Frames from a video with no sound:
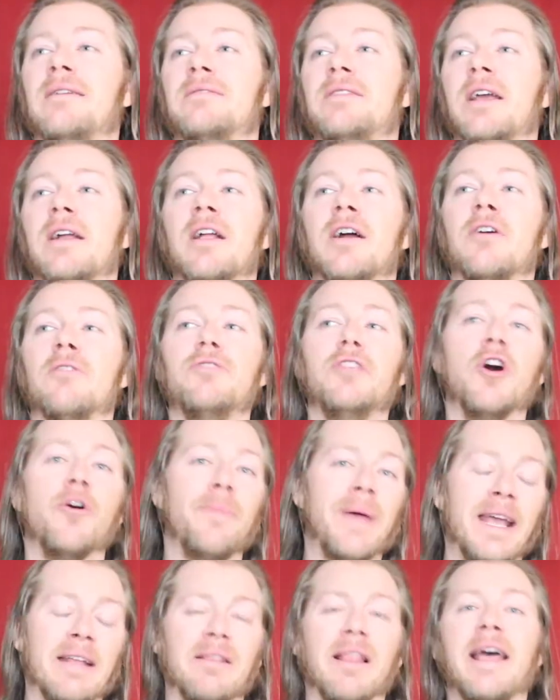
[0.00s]
you know,
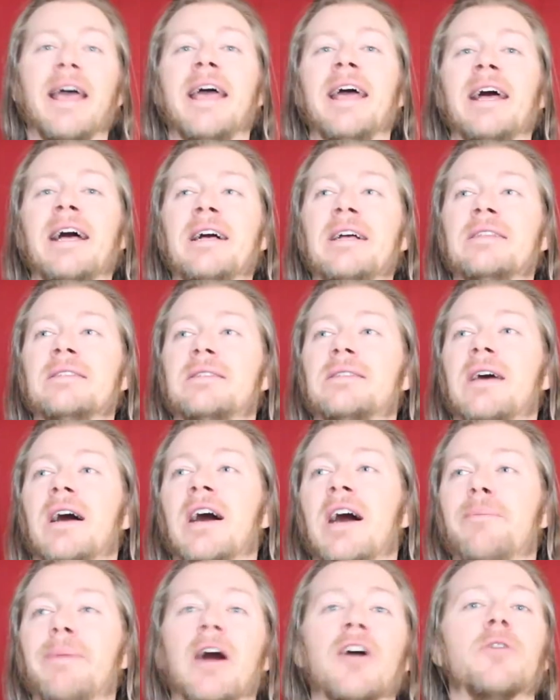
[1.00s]
Nomadland,
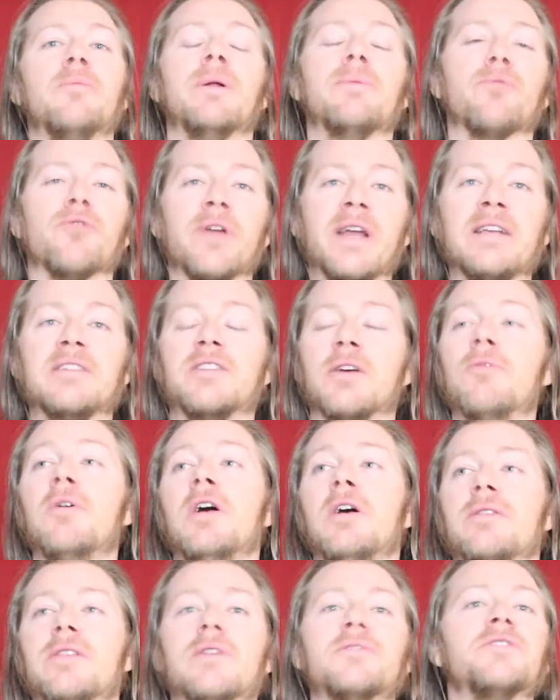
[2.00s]
Malcolm and Marie. So
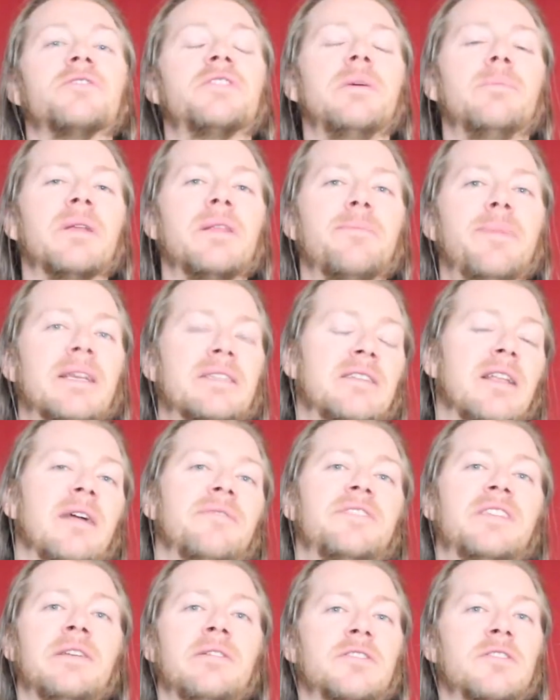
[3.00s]
those are some of the best that
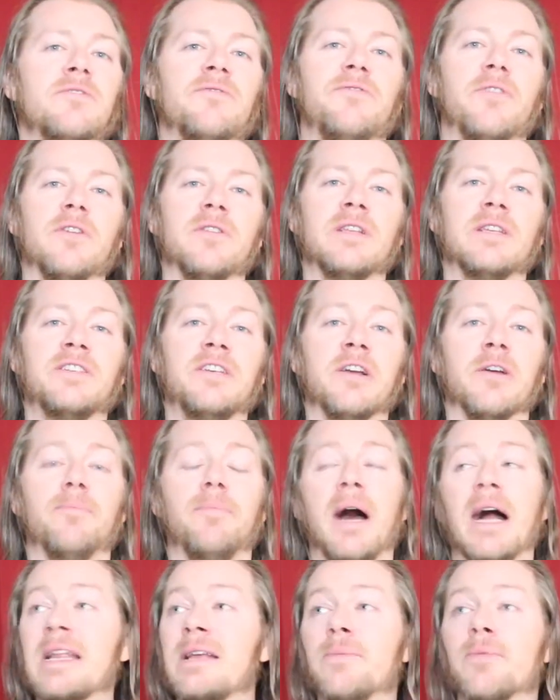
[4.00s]
I've seen so far this year,
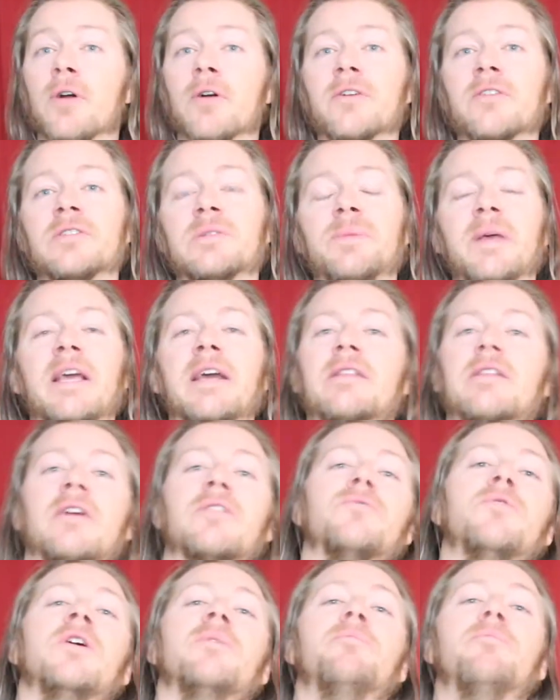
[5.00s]
Body Brokers being
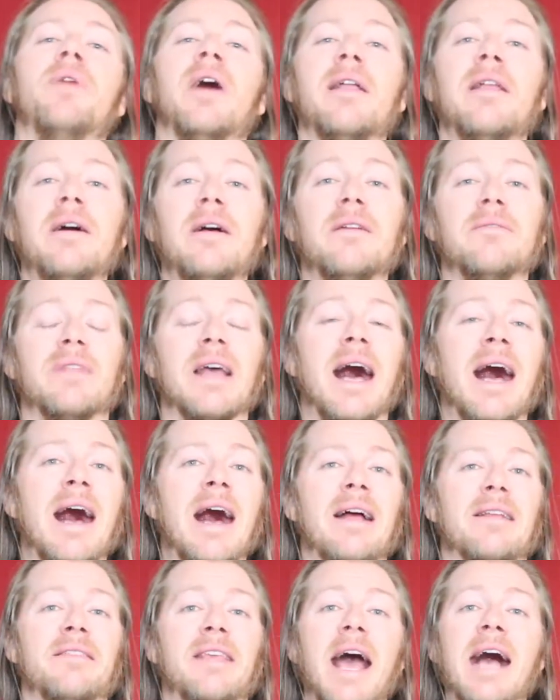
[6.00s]
another one. But
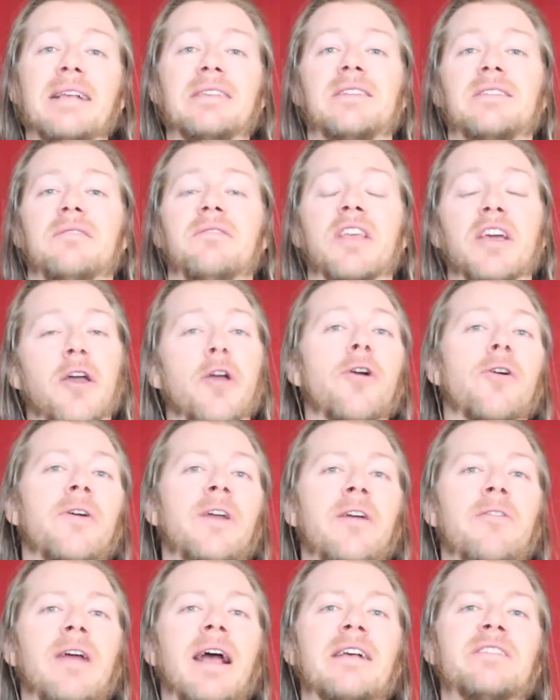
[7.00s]
yes, The
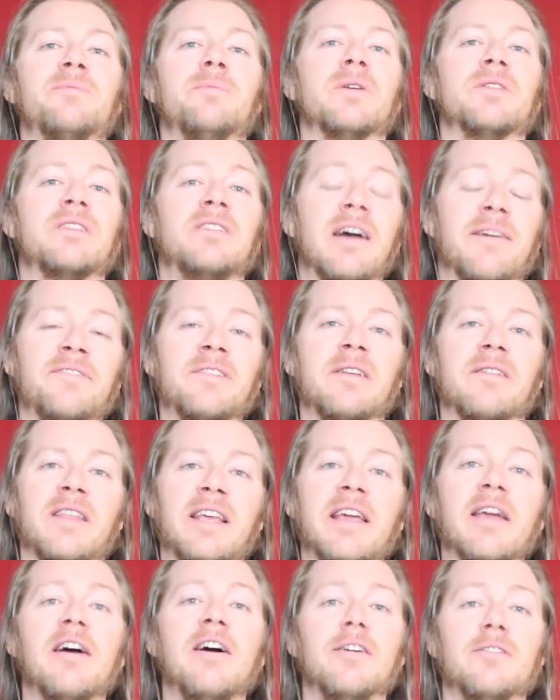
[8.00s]
Courier has most
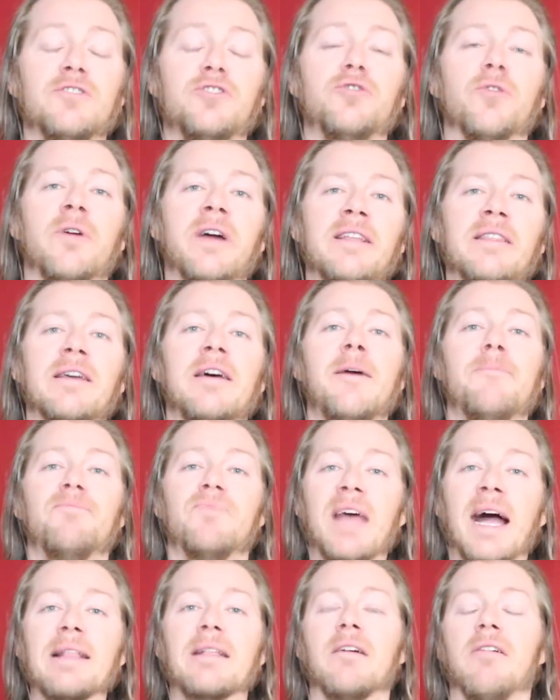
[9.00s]
definitely joined
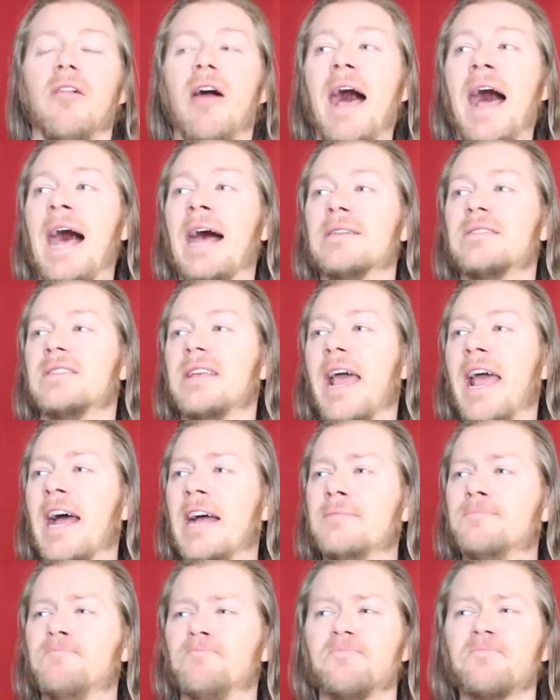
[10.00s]
that class,
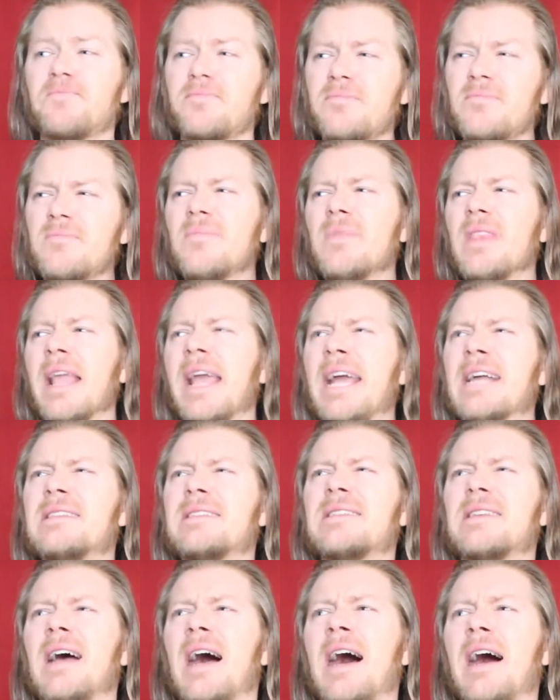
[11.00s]
and
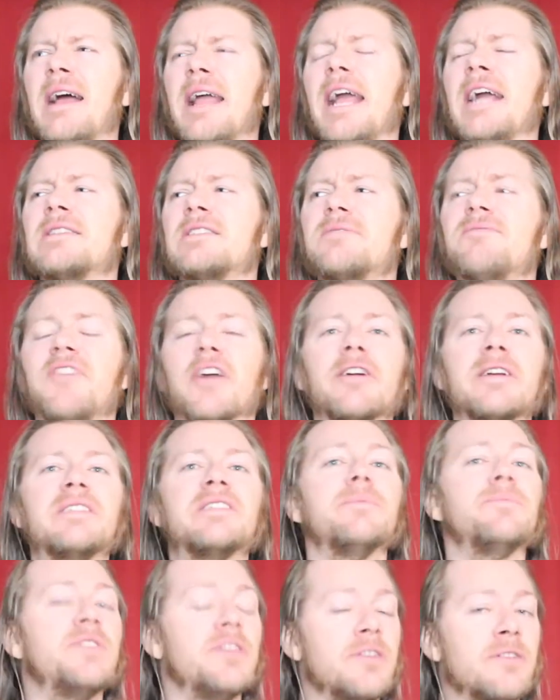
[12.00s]
it's very
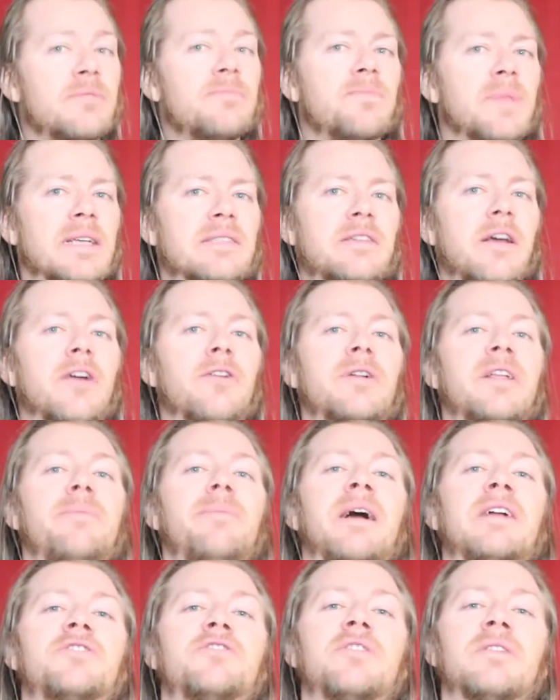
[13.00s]
subdued, as I already
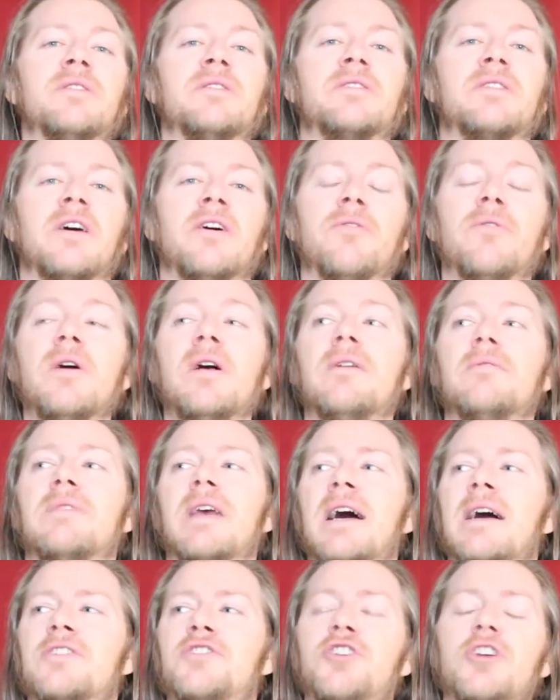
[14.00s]
mentioned, so
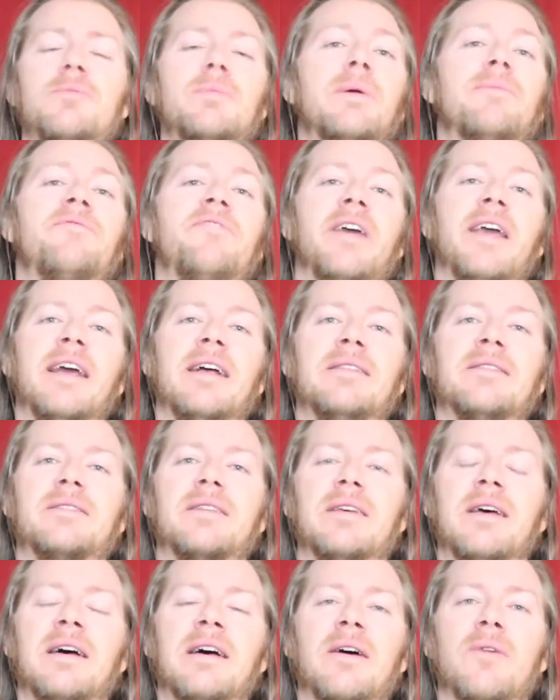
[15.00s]
the shoot-'em-up fans
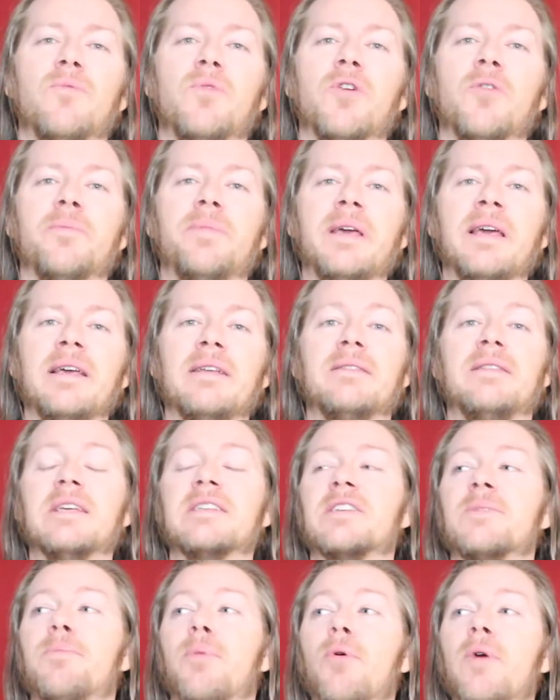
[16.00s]
will be
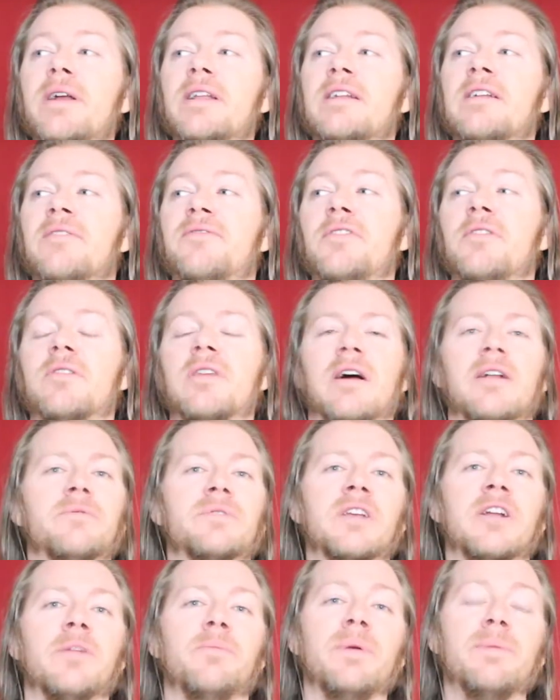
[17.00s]
disappointed if you thought it
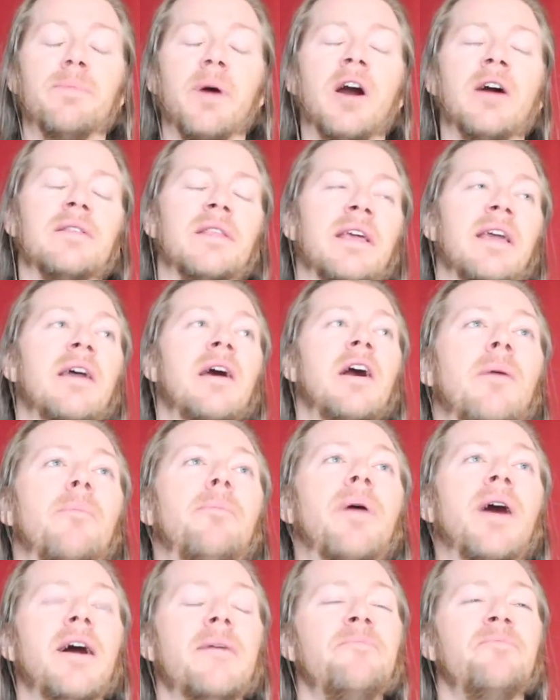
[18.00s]
was going to be Bondy,
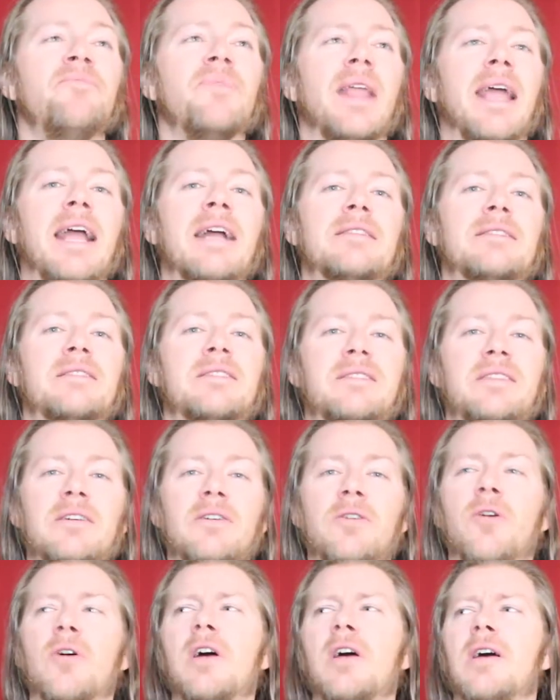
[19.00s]
but it's
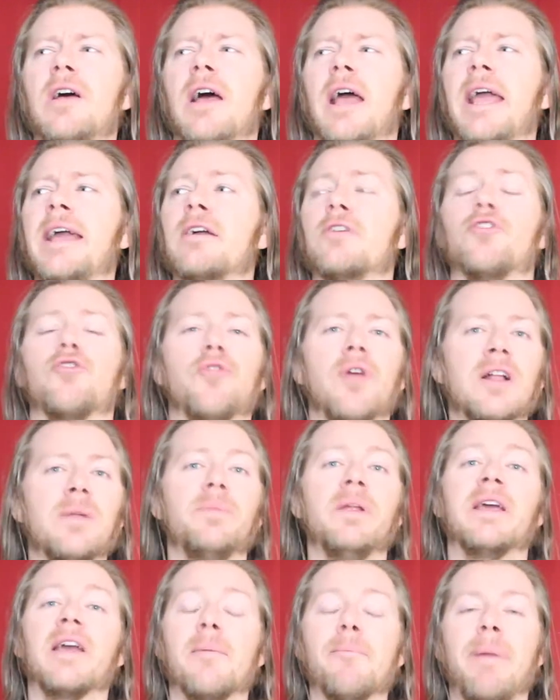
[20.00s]
still
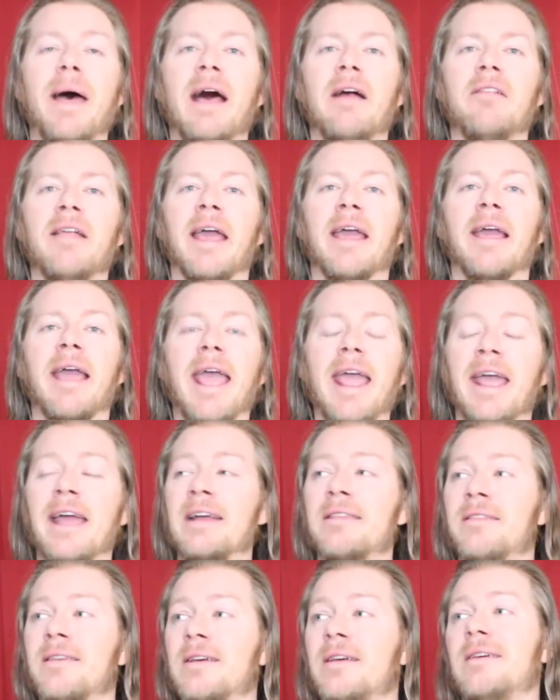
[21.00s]
incredibly compelling,
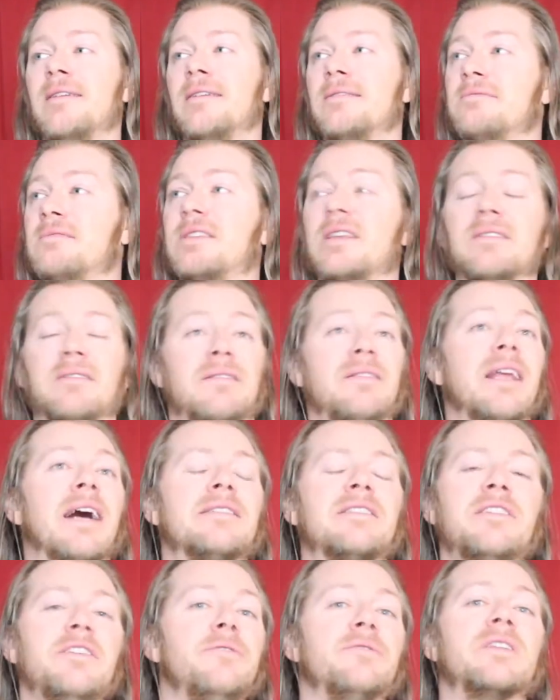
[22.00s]
and
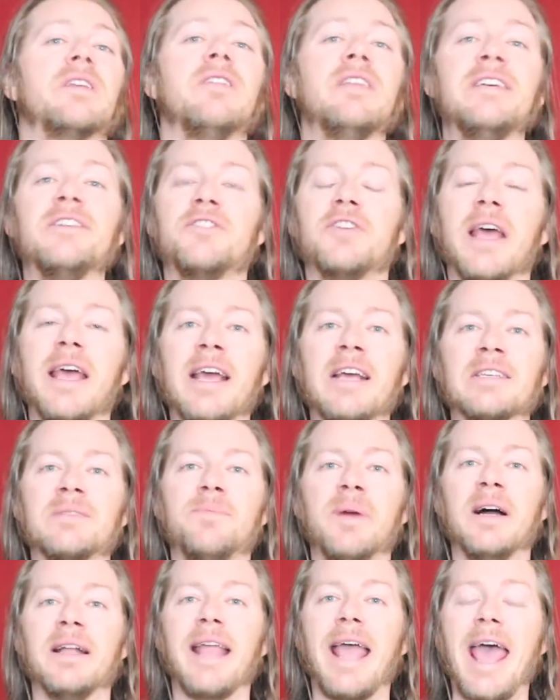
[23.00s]
not to use cliches,
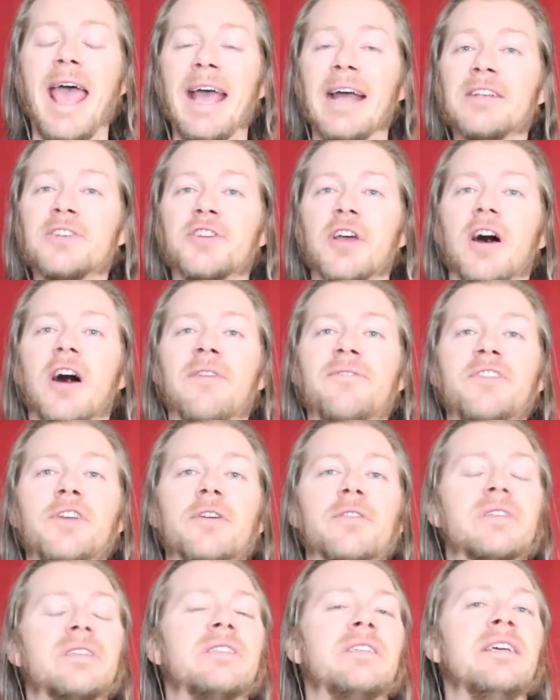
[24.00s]
but edge of
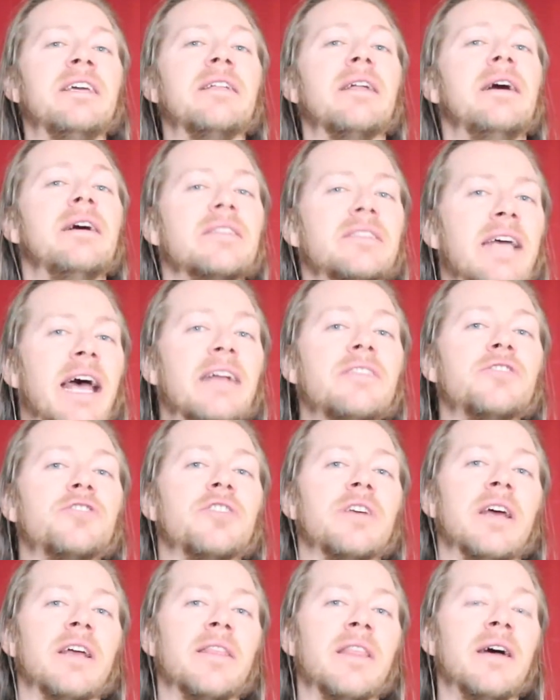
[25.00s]
your seat
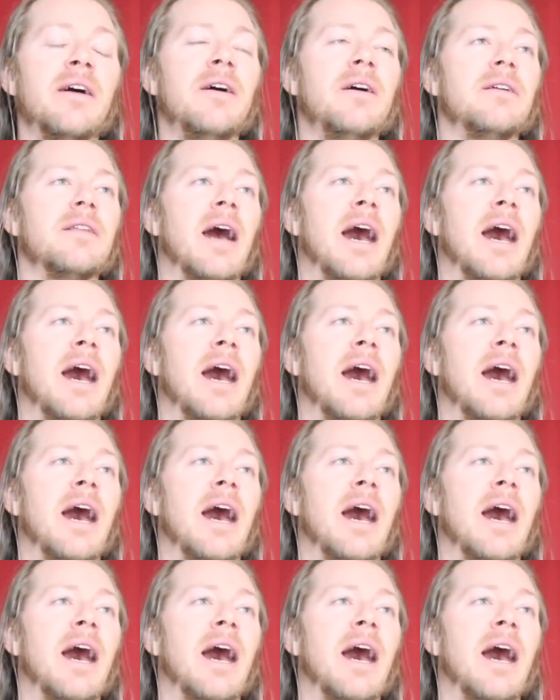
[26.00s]
tension.